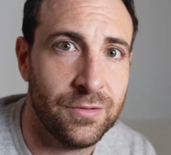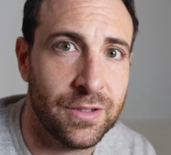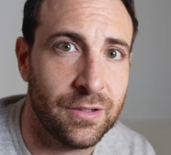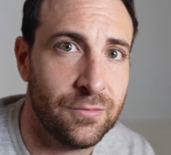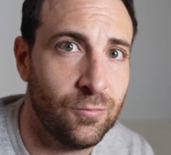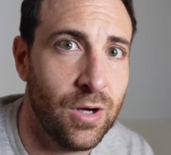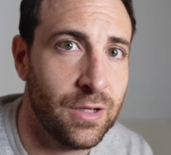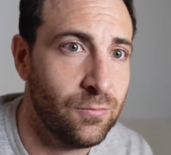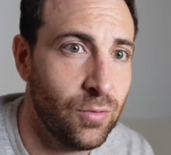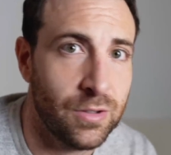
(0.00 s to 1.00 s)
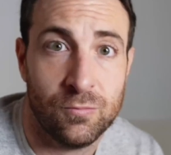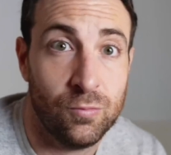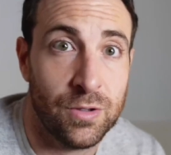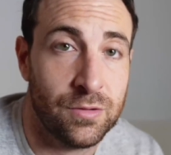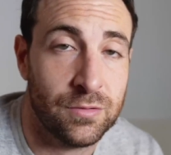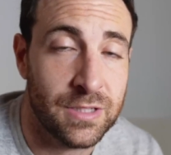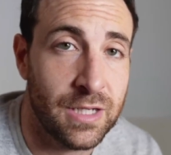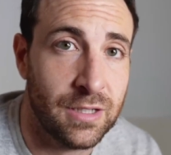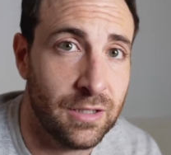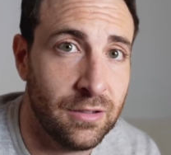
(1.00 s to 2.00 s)
and what they're
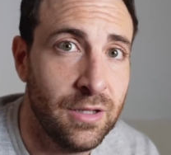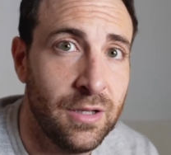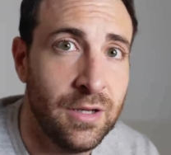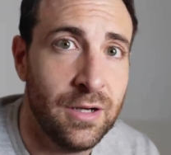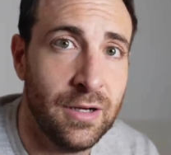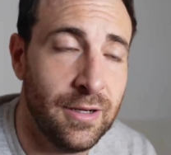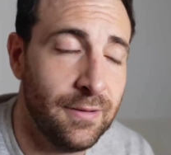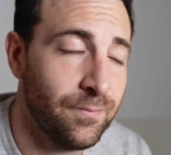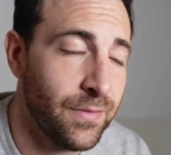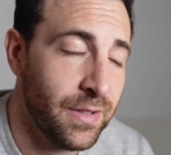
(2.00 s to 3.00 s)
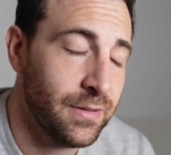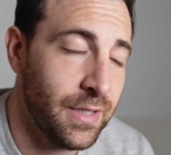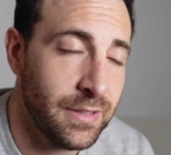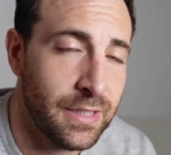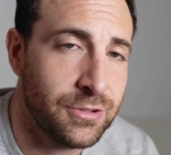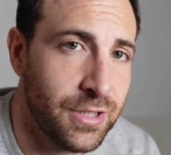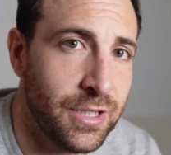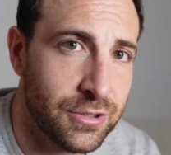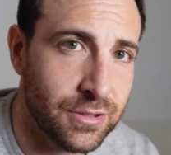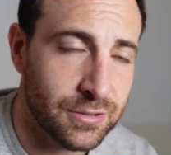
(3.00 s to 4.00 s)
taking. And
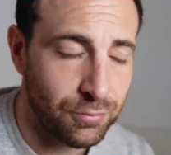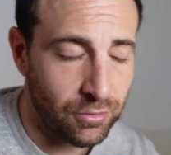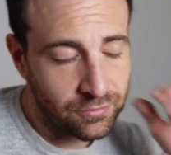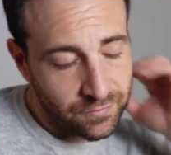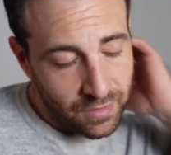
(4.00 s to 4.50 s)
education is part of that.